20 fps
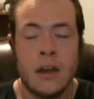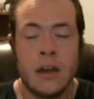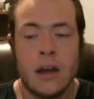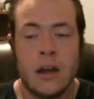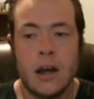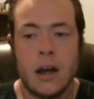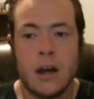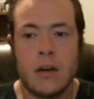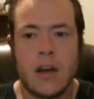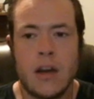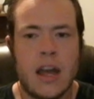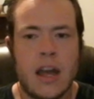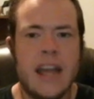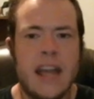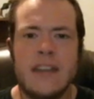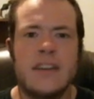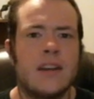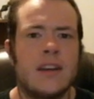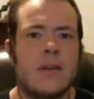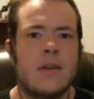or
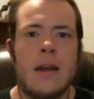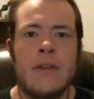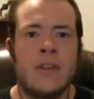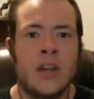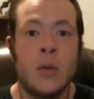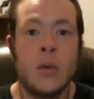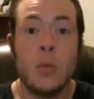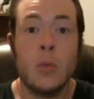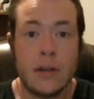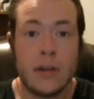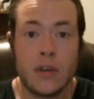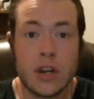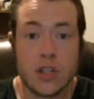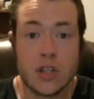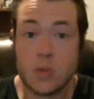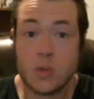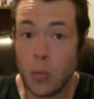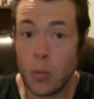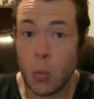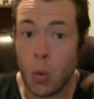anti-gravity, whatever it
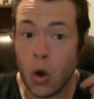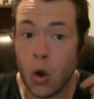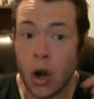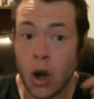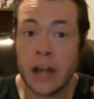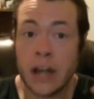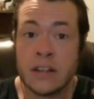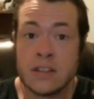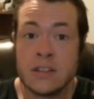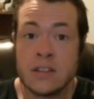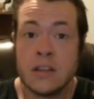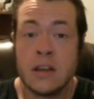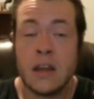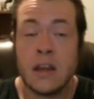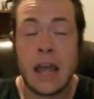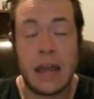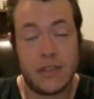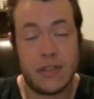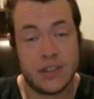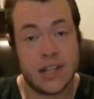is we want
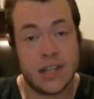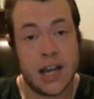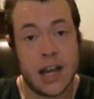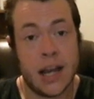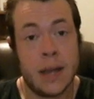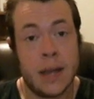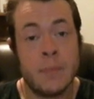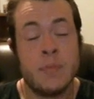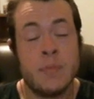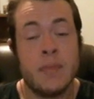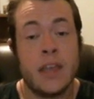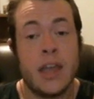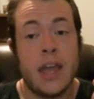at the time.